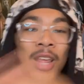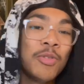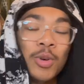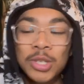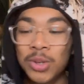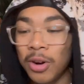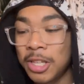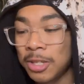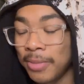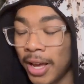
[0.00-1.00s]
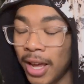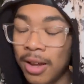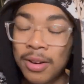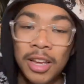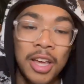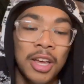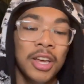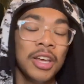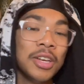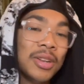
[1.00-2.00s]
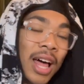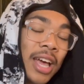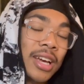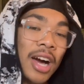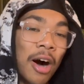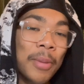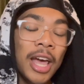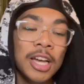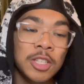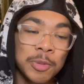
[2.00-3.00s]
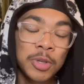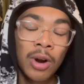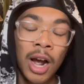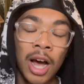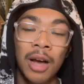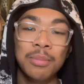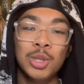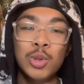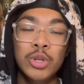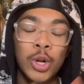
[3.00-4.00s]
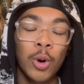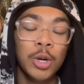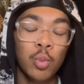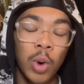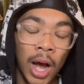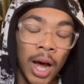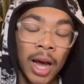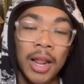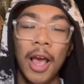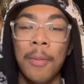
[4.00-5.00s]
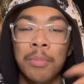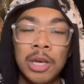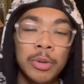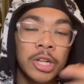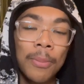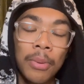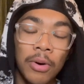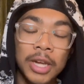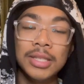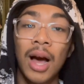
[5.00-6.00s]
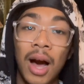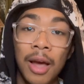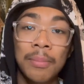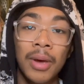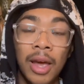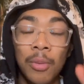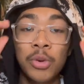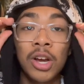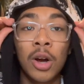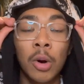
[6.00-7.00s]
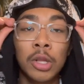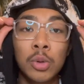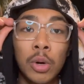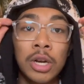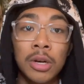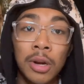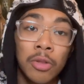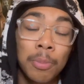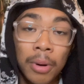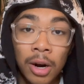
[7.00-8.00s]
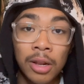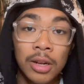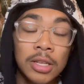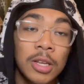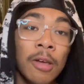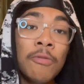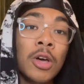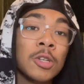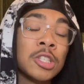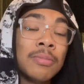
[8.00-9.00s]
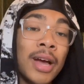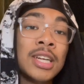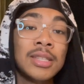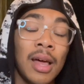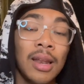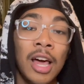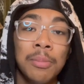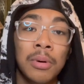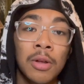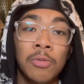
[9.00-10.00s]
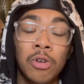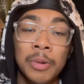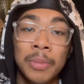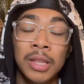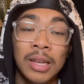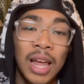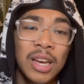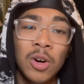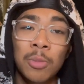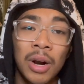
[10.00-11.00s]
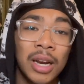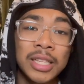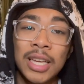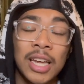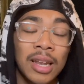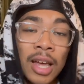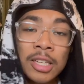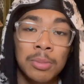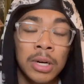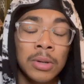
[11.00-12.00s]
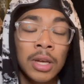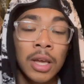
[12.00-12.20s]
if you enjoy these, man, like, comment, and subscribe to join the ride and be with your boy Dime, man. We are going to do another part of this. If y'all smash that like button for me, man, the like goal probably 10 likes, bro.